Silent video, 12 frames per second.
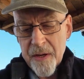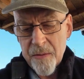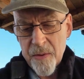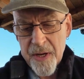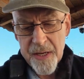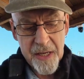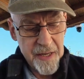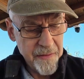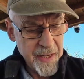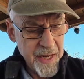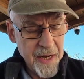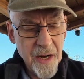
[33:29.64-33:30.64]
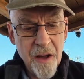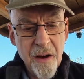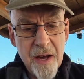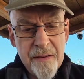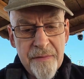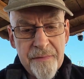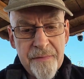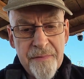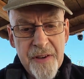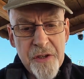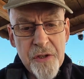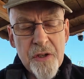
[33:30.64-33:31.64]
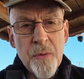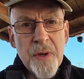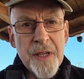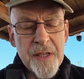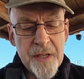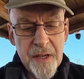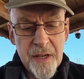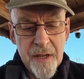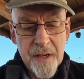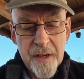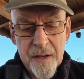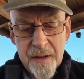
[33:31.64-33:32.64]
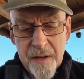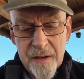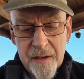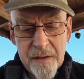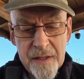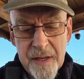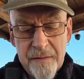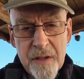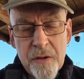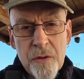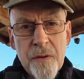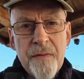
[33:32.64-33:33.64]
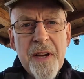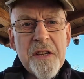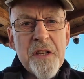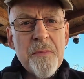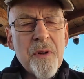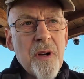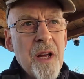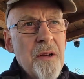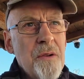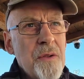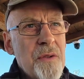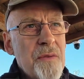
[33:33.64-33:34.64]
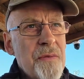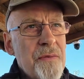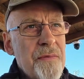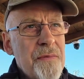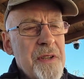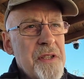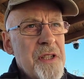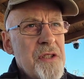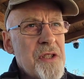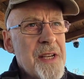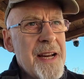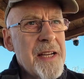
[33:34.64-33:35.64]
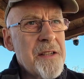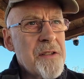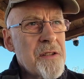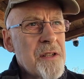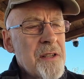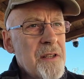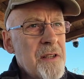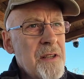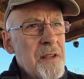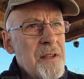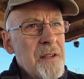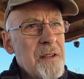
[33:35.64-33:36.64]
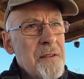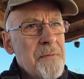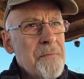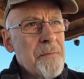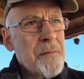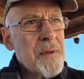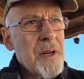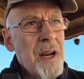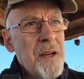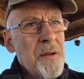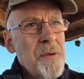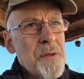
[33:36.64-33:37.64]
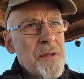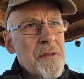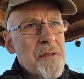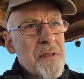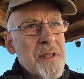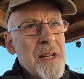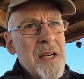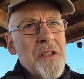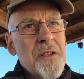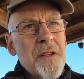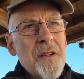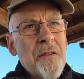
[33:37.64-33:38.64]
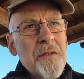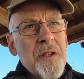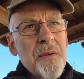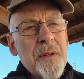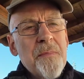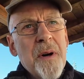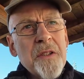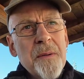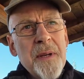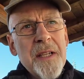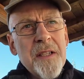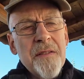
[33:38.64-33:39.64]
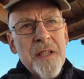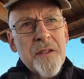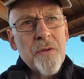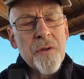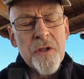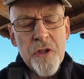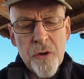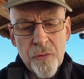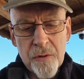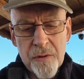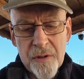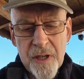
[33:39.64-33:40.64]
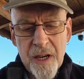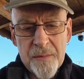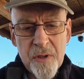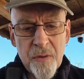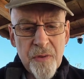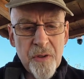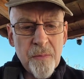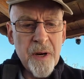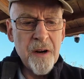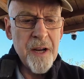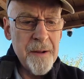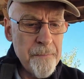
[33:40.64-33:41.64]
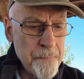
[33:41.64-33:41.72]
where you can even get live fish to eat. There's every sort of vegetable, clothes, fishing stands, clothes. Then there's obviously the bottom end of it is all the junk type stuff you'll buy.